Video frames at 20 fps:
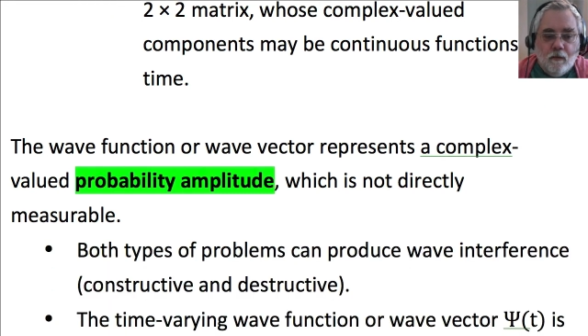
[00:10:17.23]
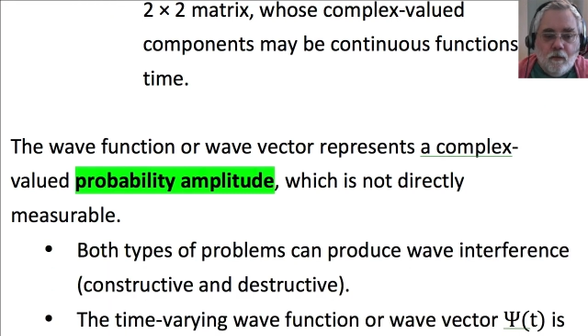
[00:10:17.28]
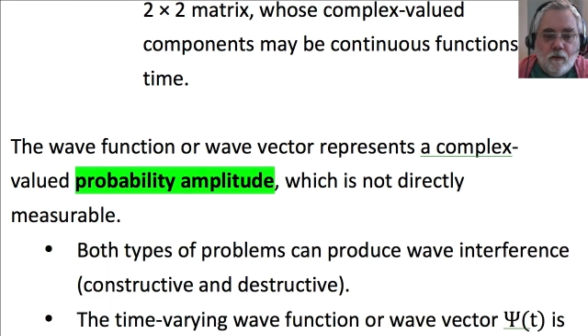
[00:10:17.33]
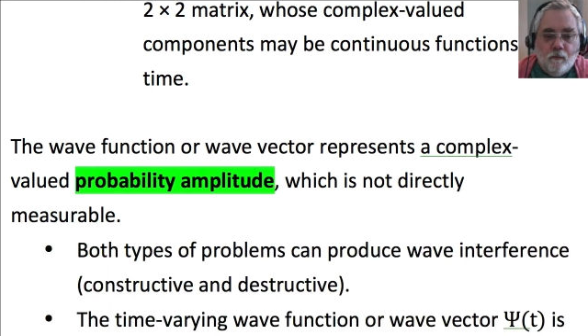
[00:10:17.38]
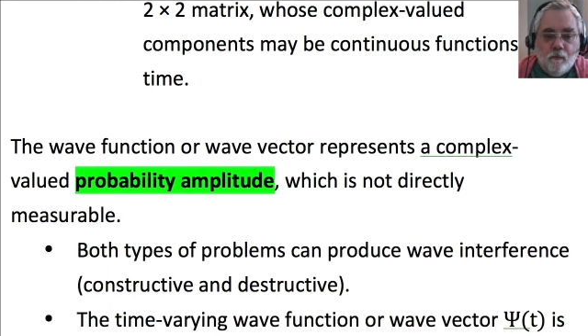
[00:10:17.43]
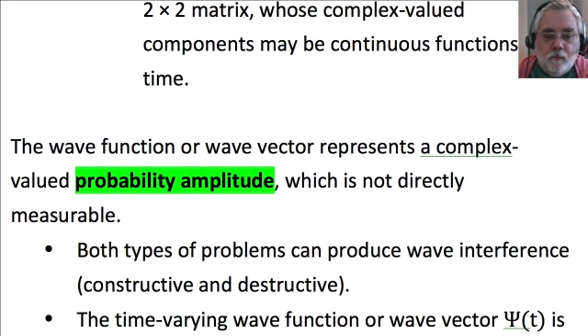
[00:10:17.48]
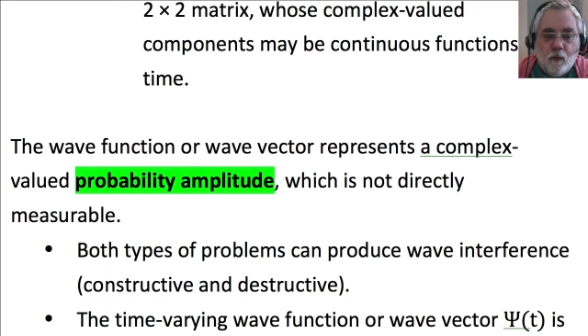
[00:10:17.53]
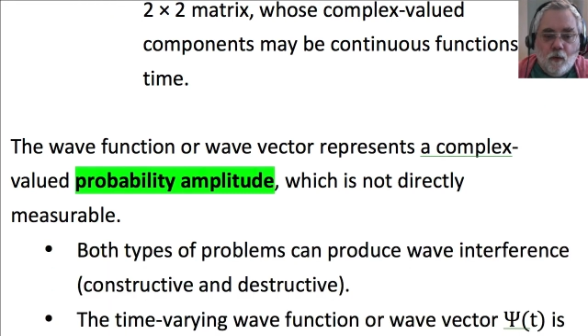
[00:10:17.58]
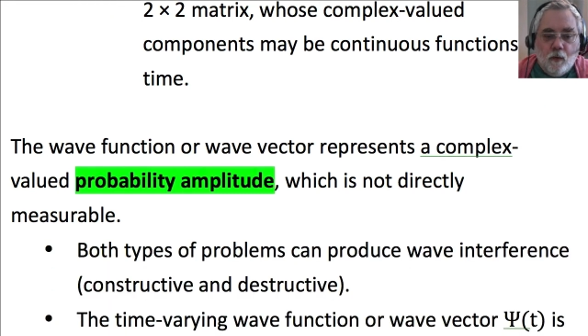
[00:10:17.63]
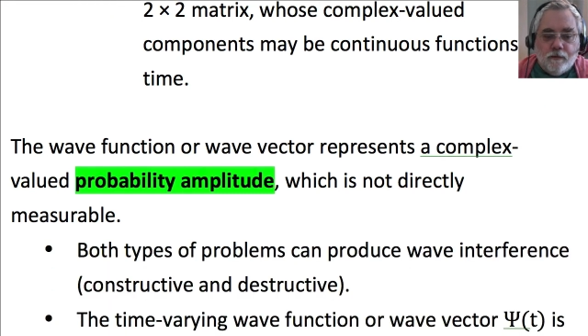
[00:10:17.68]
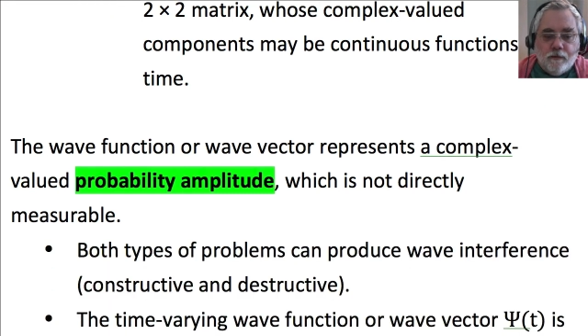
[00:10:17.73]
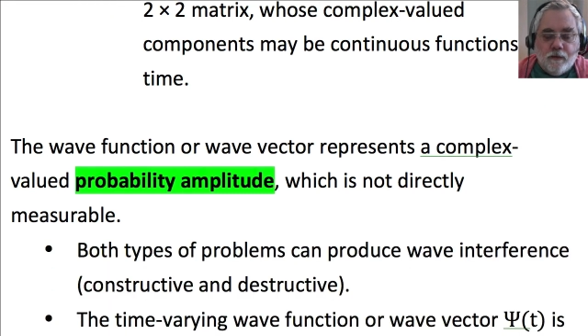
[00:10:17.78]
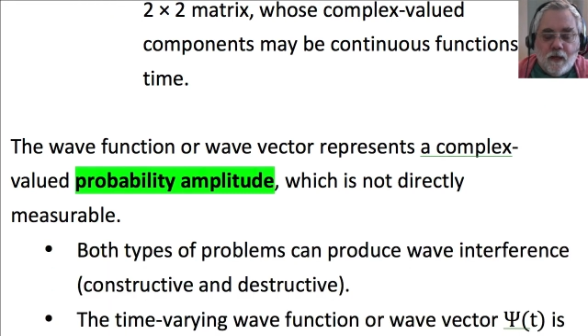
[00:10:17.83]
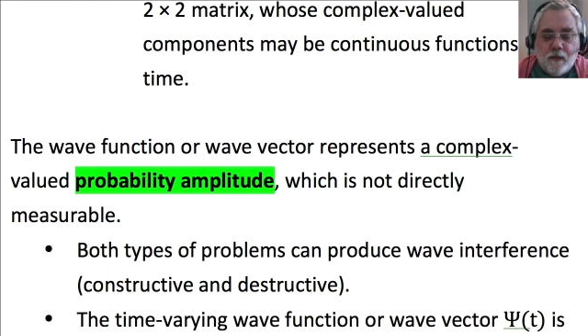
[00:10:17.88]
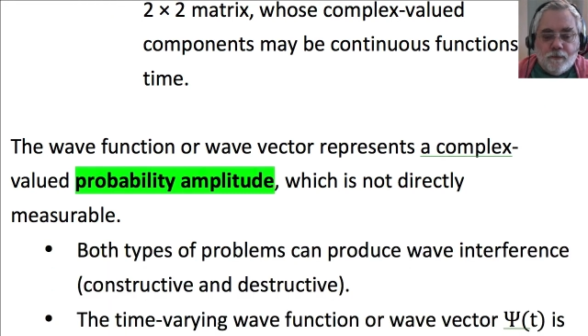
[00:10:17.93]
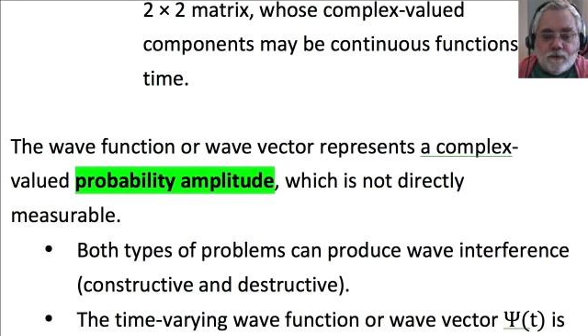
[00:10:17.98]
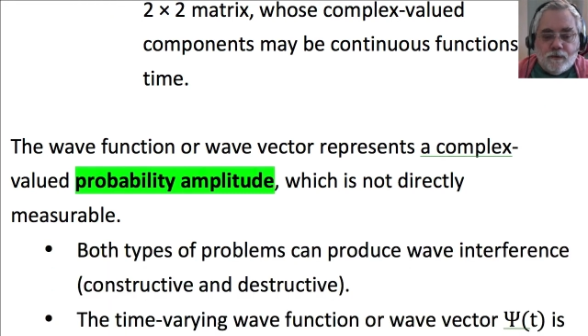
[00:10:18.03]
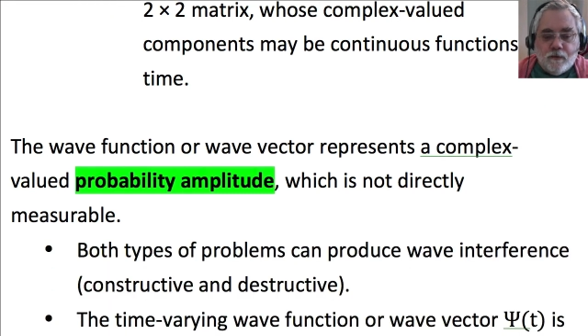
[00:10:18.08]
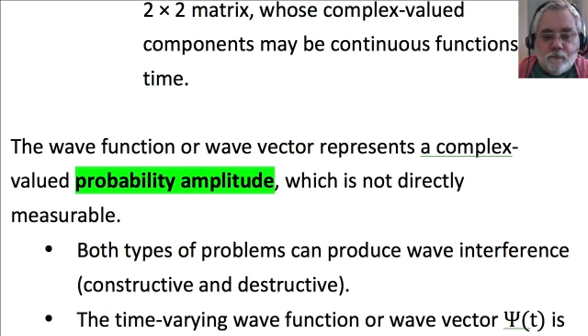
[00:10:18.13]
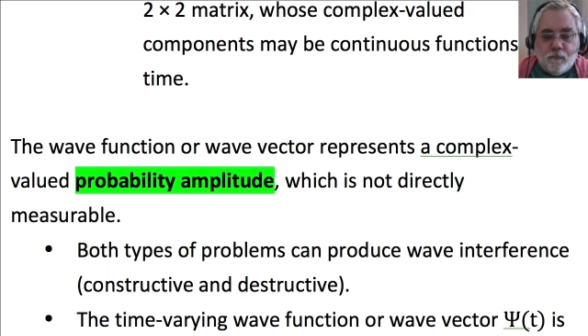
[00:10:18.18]
Both
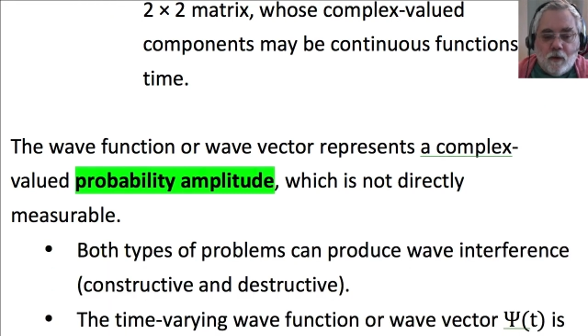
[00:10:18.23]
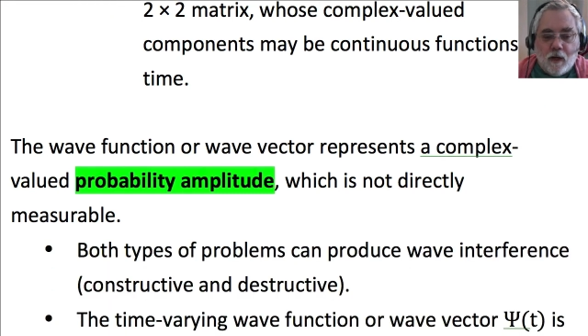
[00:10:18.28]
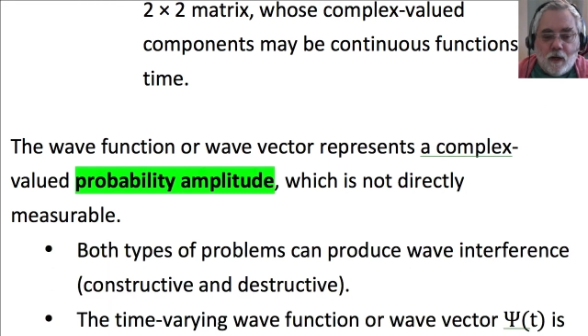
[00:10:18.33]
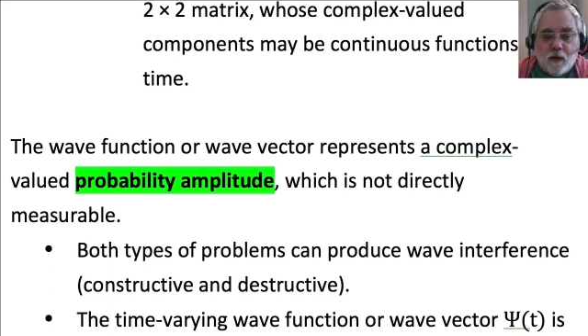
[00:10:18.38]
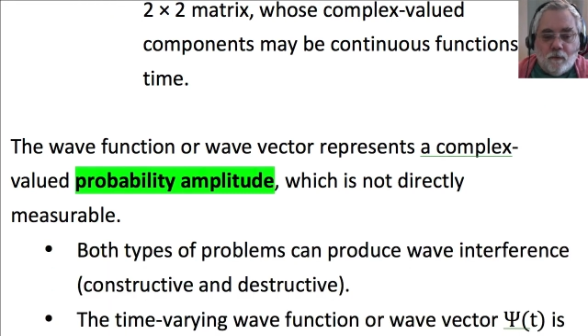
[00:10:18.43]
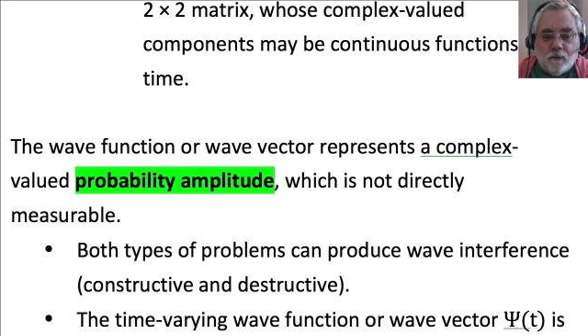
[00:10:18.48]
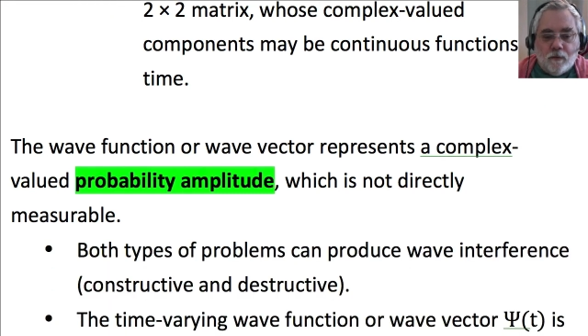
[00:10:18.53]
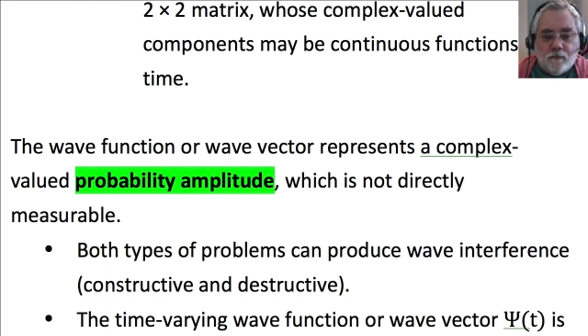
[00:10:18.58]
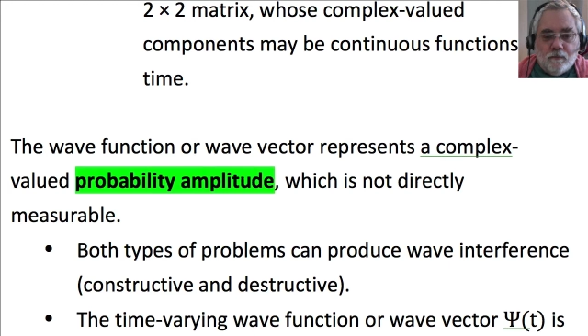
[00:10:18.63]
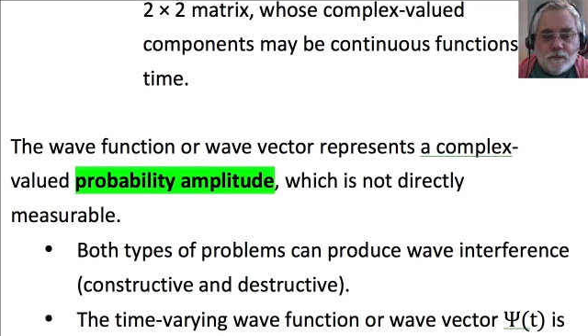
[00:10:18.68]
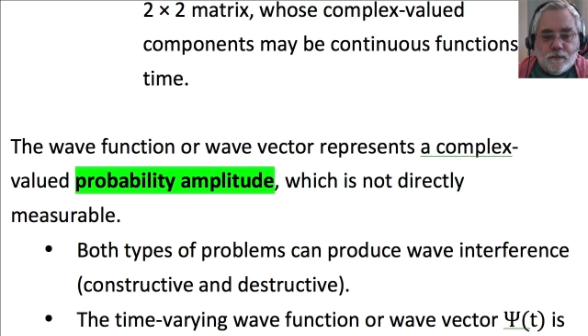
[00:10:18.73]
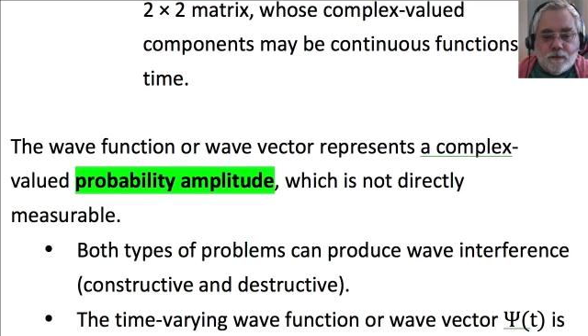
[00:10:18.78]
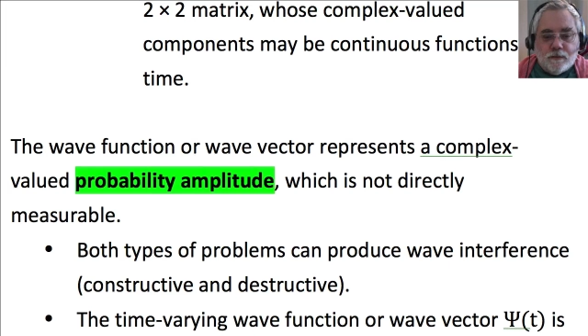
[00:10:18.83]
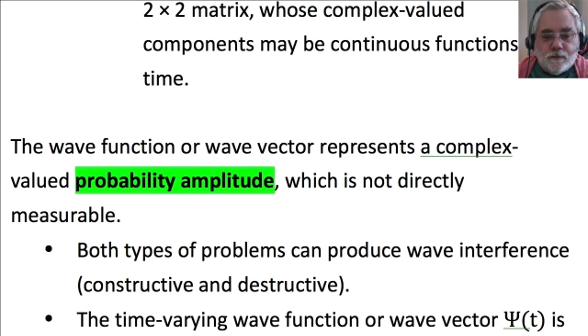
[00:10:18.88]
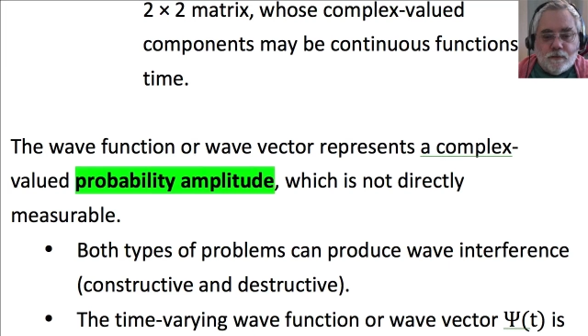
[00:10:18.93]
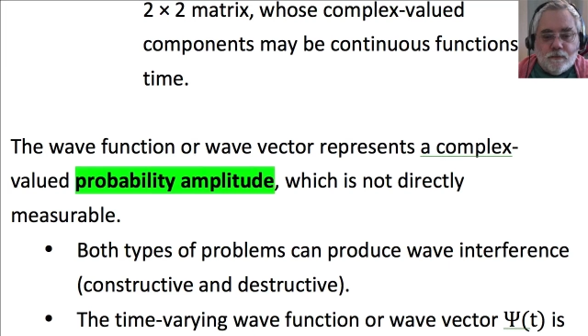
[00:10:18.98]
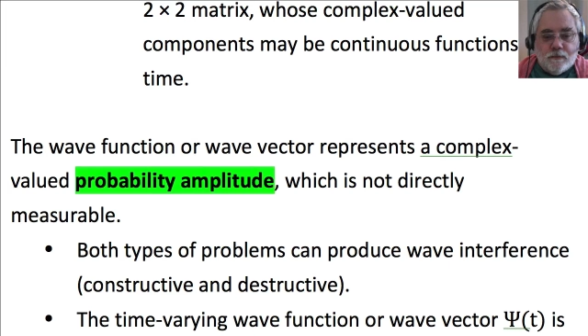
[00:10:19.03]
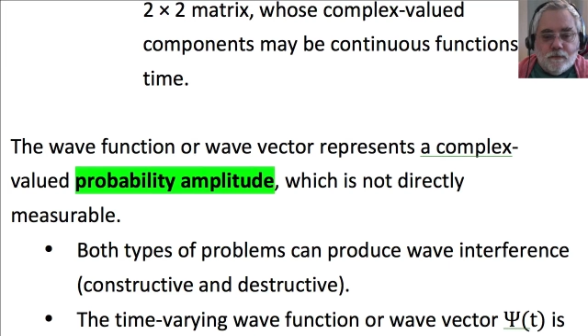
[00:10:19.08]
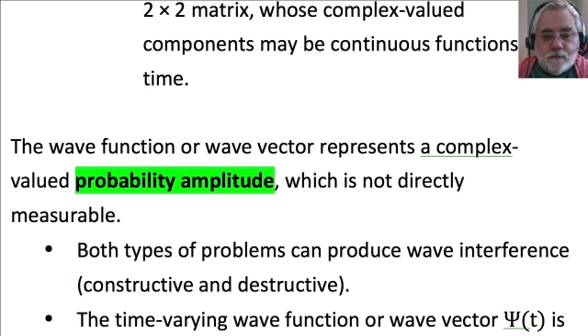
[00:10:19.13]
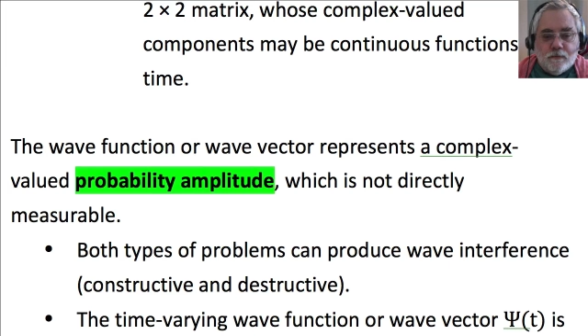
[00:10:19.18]
types of problems,